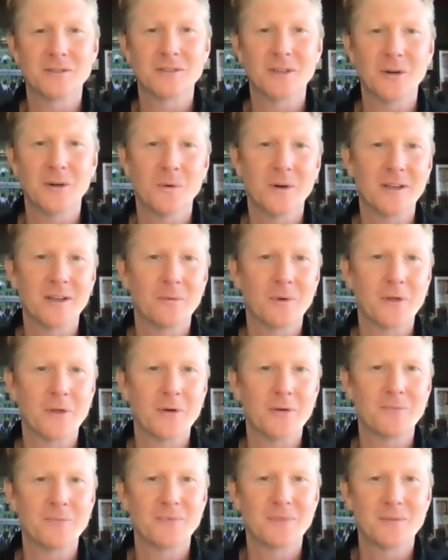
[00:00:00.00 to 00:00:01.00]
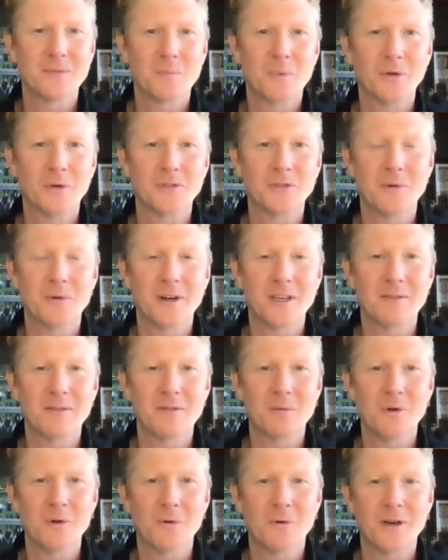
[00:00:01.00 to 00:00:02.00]
So what other pearls do you want to give
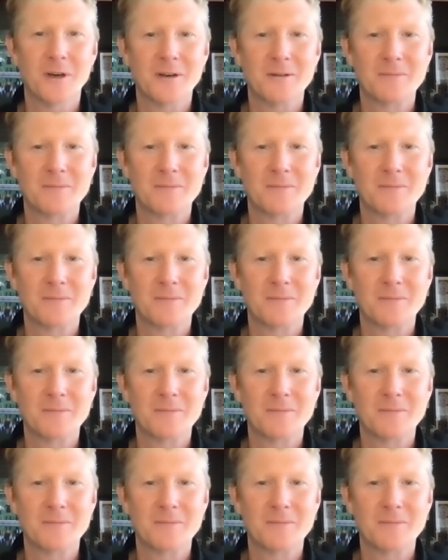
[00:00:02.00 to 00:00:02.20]
them real quick?